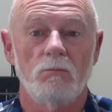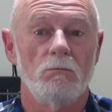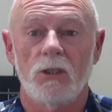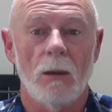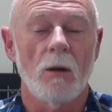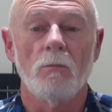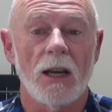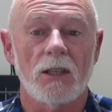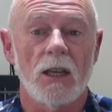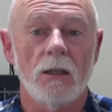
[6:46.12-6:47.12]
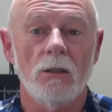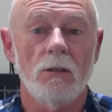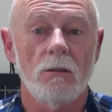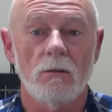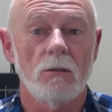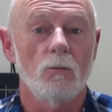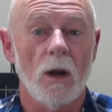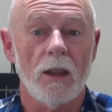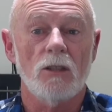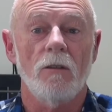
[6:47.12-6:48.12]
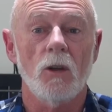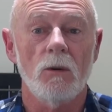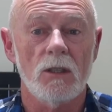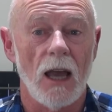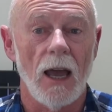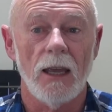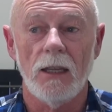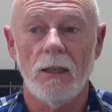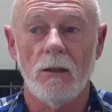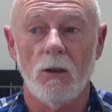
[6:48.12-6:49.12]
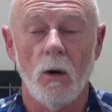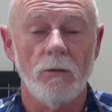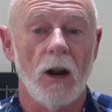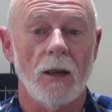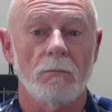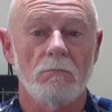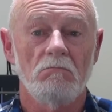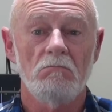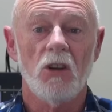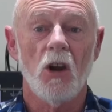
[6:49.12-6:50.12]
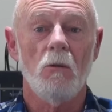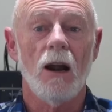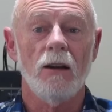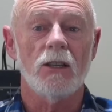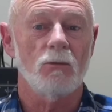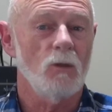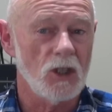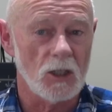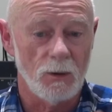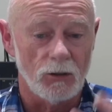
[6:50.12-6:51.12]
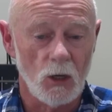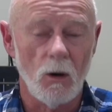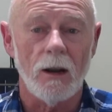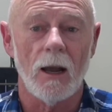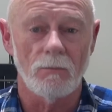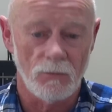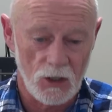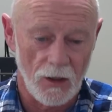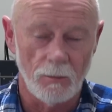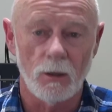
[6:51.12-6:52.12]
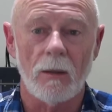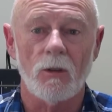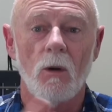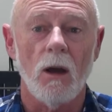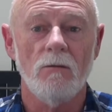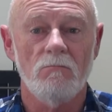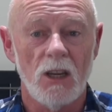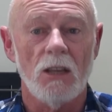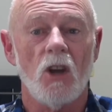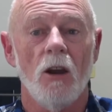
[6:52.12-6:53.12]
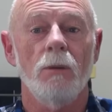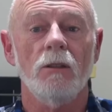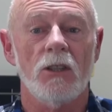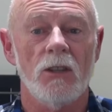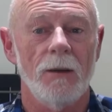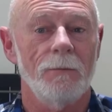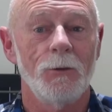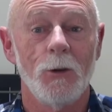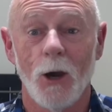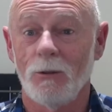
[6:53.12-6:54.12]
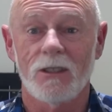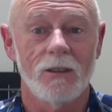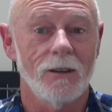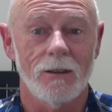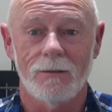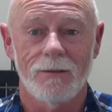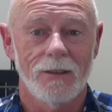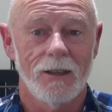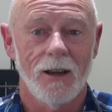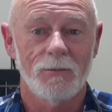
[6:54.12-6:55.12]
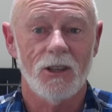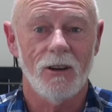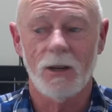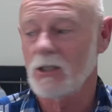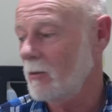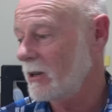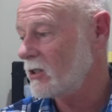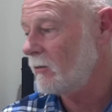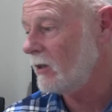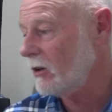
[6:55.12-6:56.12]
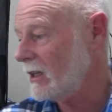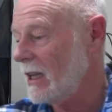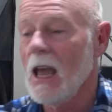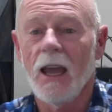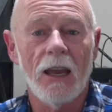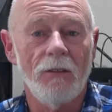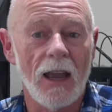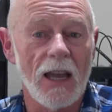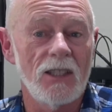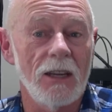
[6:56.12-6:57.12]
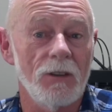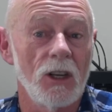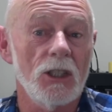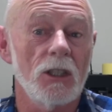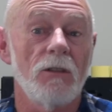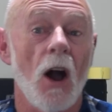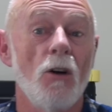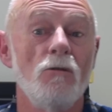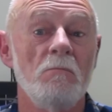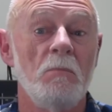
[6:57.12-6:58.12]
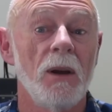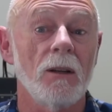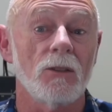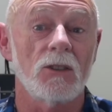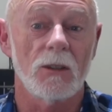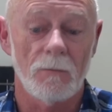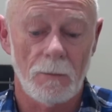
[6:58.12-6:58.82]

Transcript: someone might send one of these reviewers a quad frame. No worries, we'll just build the quad up. So they build up the quad. Yeah, it's home built, isn't it? No, it's not. I'm sorry, but it's not, because if we look at the FAA's definition of home built,